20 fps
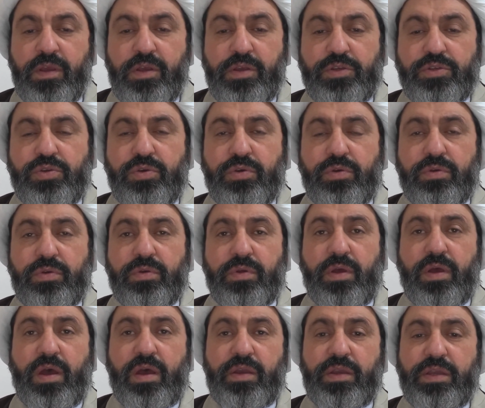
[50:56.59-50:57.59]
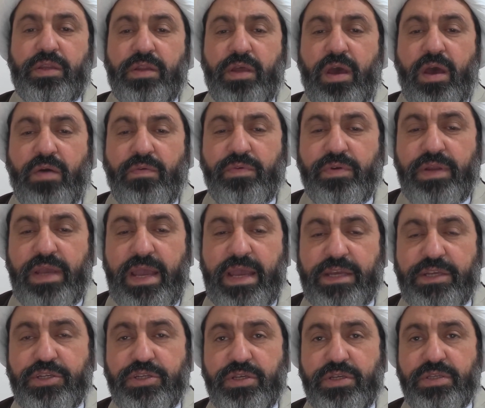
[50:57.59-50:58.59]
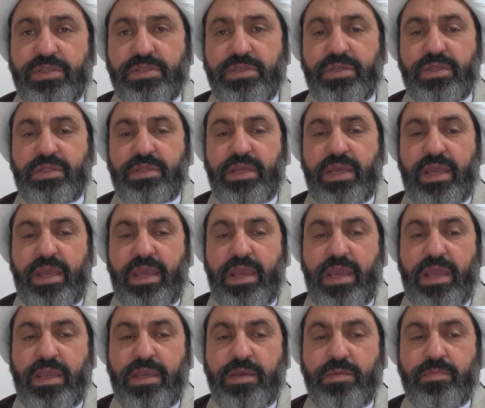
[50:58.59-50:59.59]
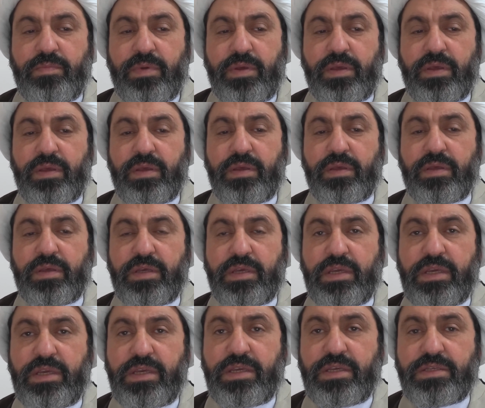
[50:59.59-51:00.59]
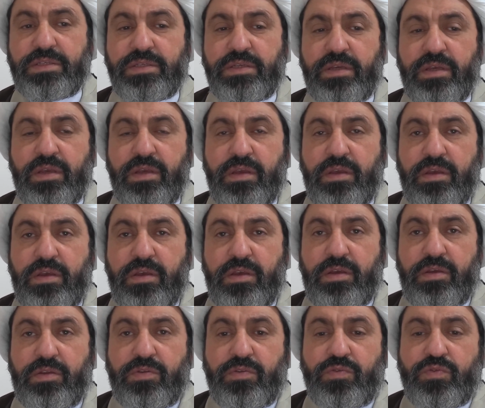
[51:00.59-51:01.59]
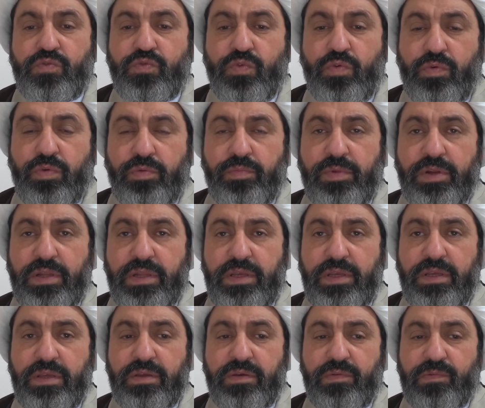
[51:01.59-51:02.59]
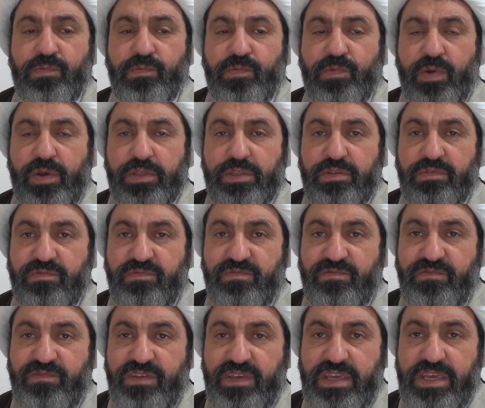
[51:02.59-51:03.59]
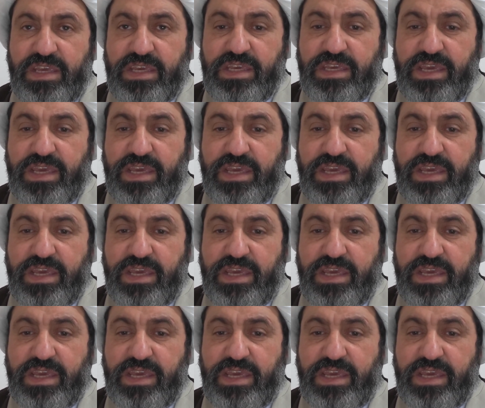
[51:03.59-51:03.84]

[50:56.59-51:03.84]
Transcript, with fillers: So in our actions, the aim is normally what we